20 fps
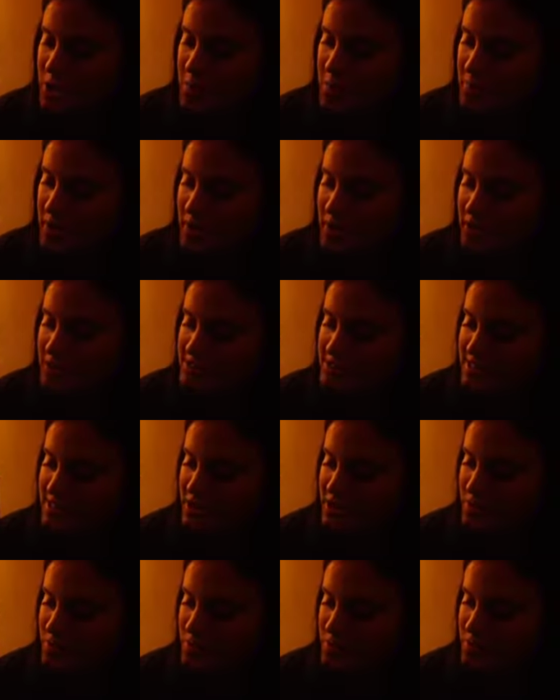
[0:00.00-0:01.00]
parents and
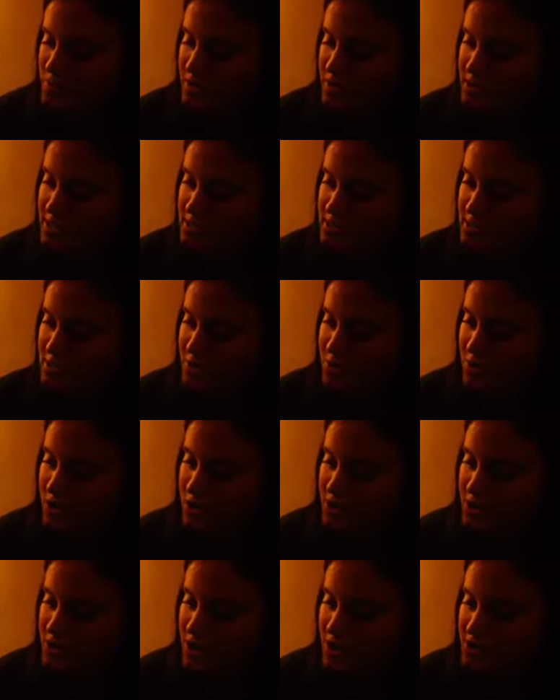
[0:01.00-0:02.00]
communities and
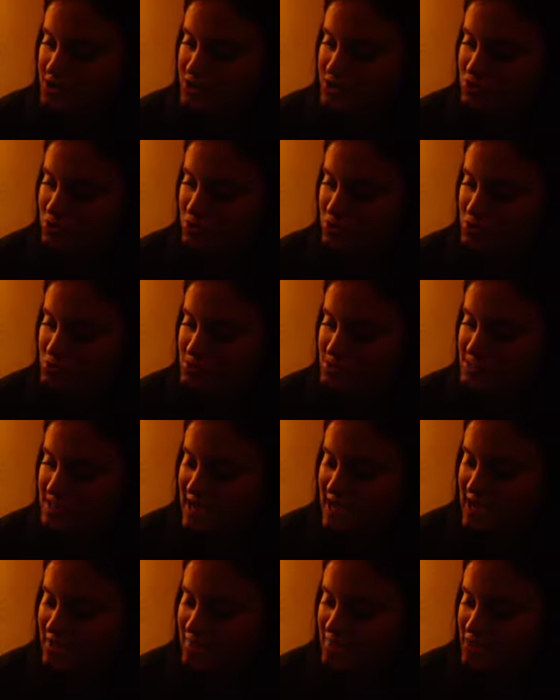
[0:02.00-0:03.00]
organized school
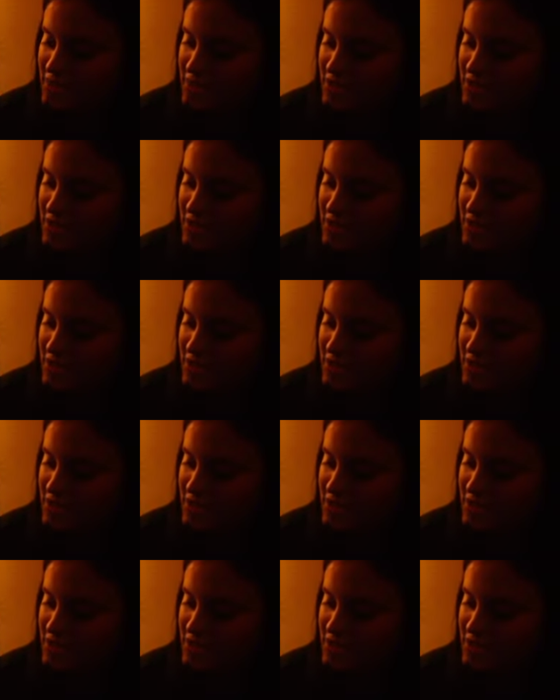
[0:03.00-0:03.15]
staff in